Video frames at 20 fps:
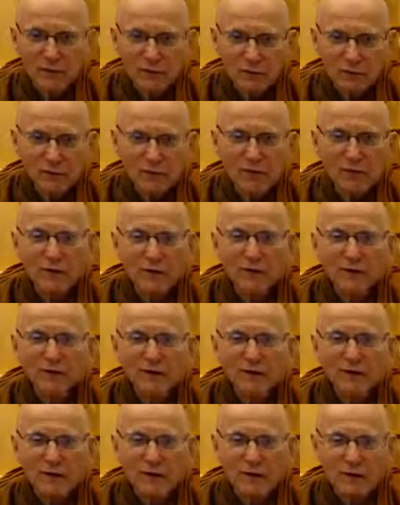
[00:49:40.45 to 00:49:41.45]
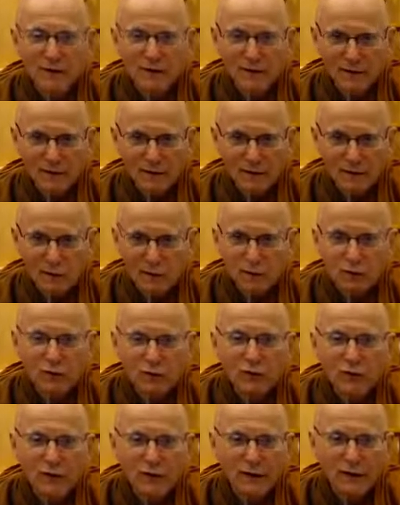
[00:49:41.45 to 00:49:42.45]
just to be there, not
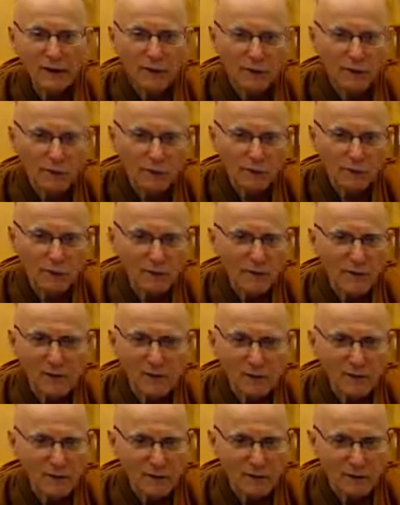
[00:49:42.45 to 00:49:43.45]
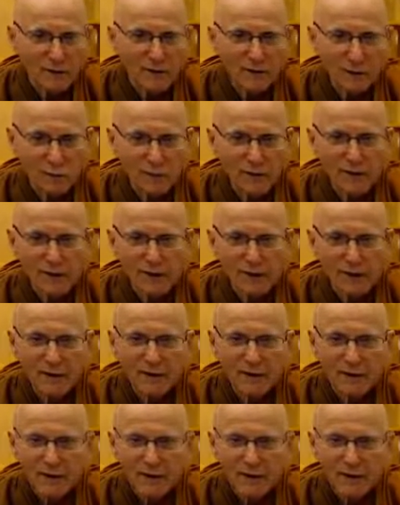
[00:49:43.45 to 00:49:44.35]
trying to make it this or that.